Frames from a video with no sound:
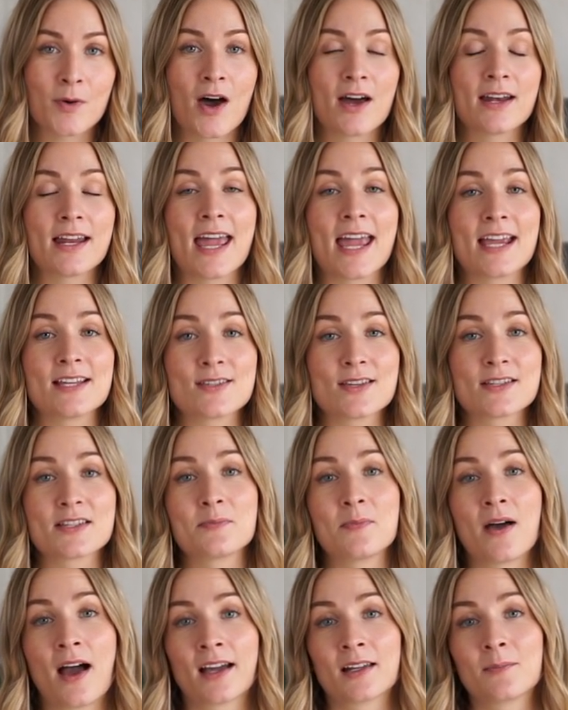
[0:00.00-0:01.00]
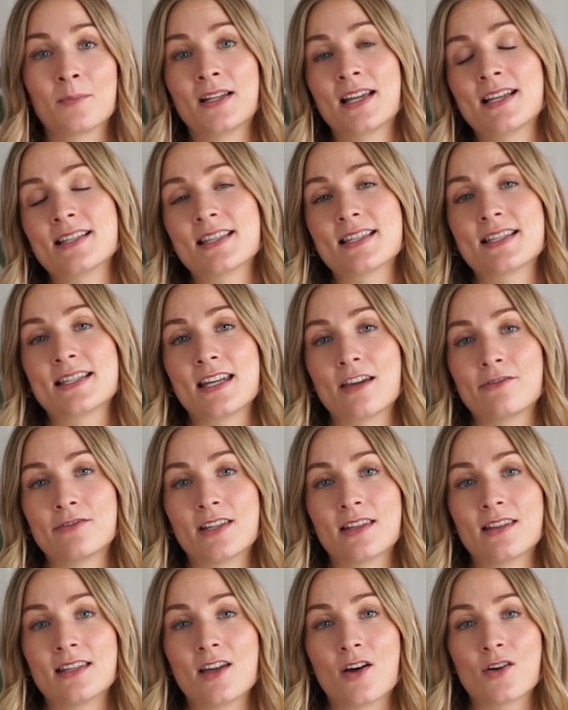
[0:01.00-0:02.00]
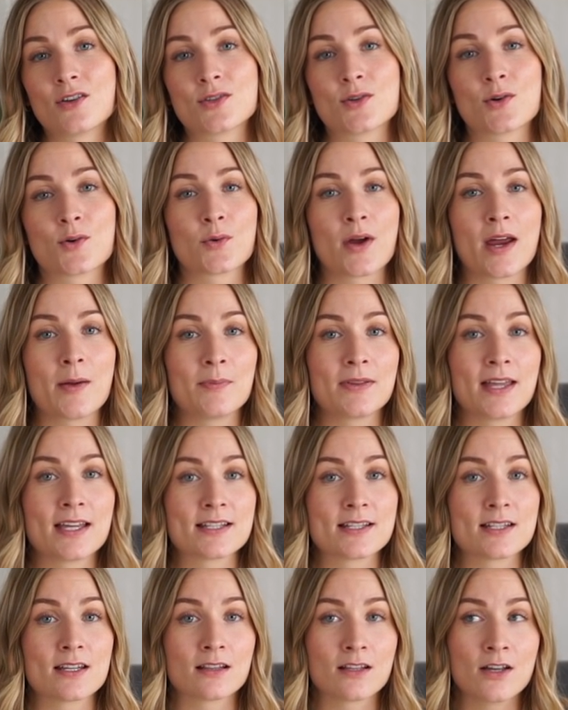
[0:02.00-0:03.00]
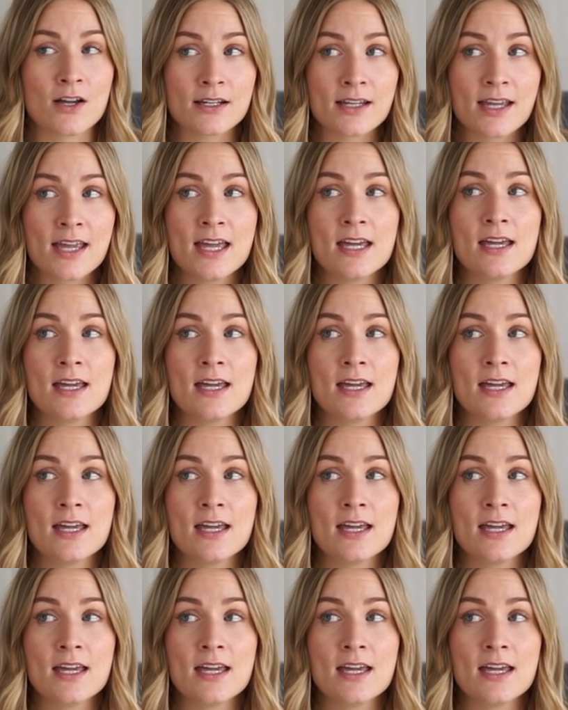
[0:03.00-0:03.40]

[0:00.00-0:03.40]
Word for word: but ASOS Marketplace is definitely also a great place to look,